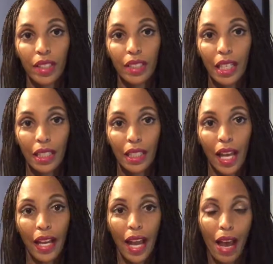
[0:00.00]
nothing
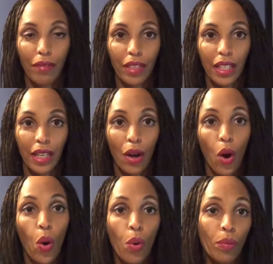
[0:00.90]
like having it at
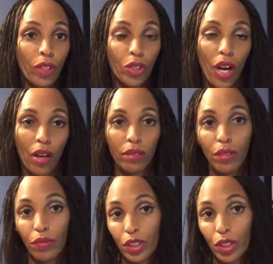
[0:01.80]
home to try on
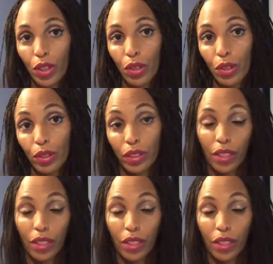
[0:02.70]
different shirts,